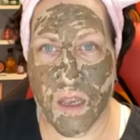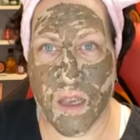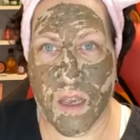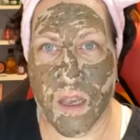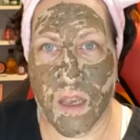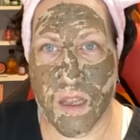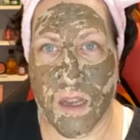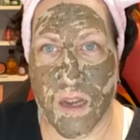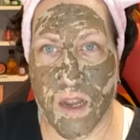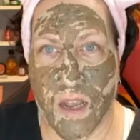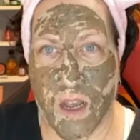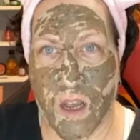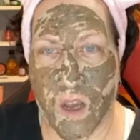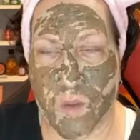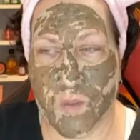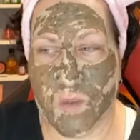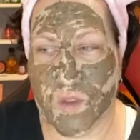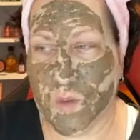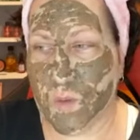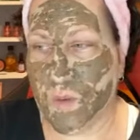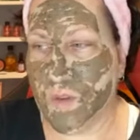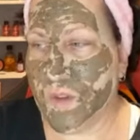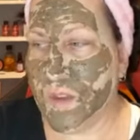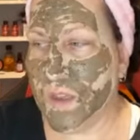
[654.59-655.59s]
It
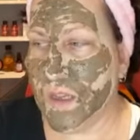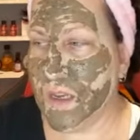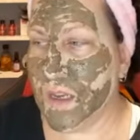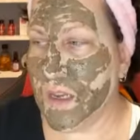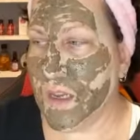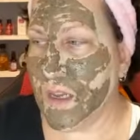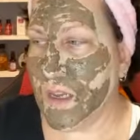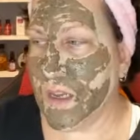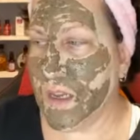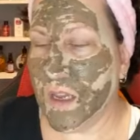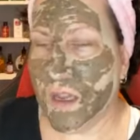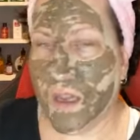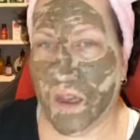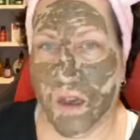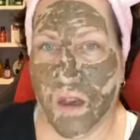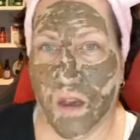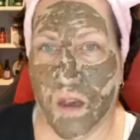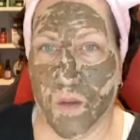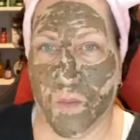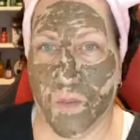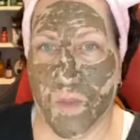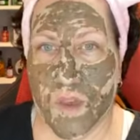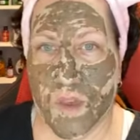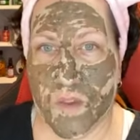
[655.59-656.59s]
helps with any
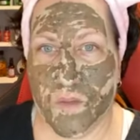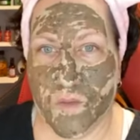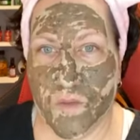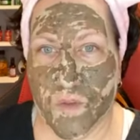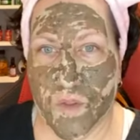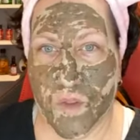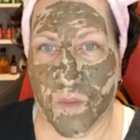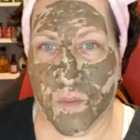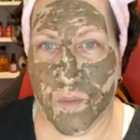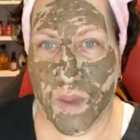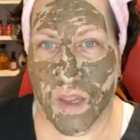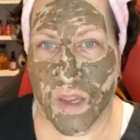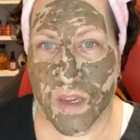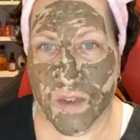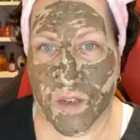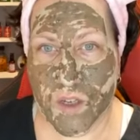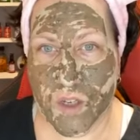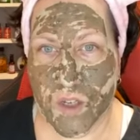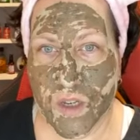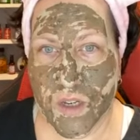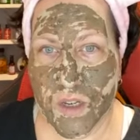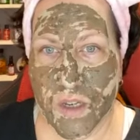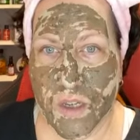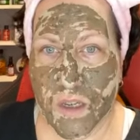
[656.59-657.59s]

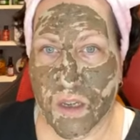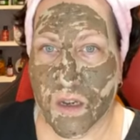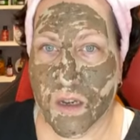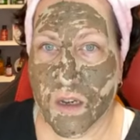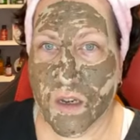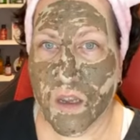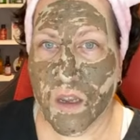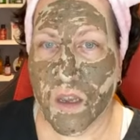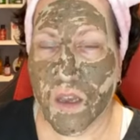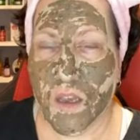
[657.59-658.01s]
inflammation.